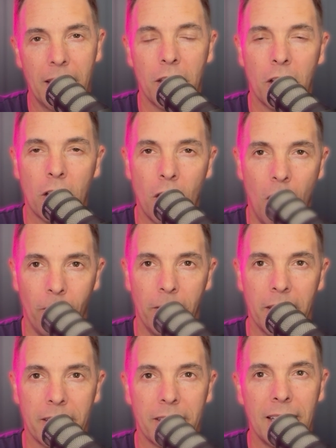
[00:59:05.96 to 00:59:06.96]
and the
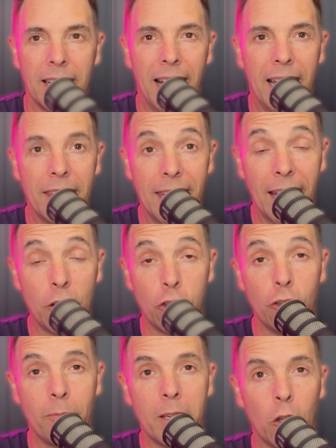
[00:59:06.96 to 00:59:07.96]
confidence and the edge
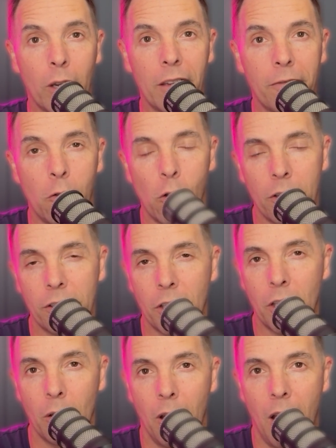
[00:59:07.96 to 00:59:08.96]
you've been looking for to
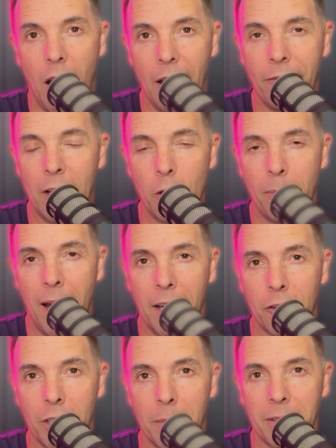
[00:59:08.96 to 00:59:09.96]
secure high-value
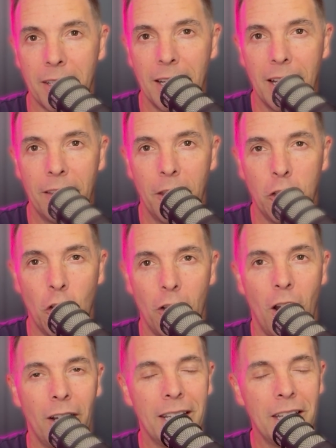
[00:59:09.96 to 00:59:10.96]
partnerships that not
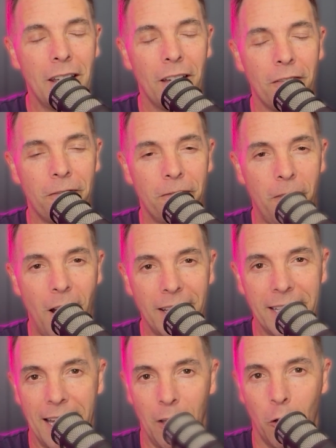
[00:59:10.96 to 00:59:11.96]
only
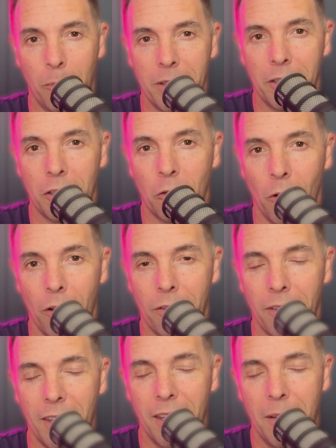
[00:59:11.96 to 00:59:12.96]
finally unlock business
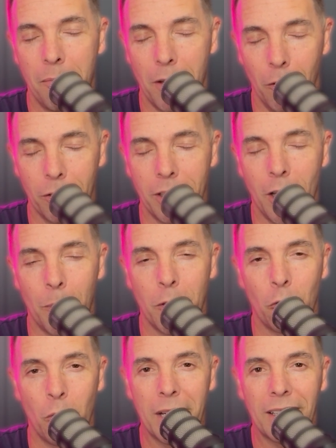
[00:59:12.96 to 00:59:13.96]
growth, but also help
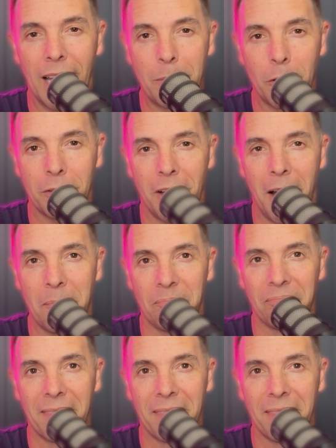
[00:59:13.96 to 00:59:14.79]
you reclaim your time.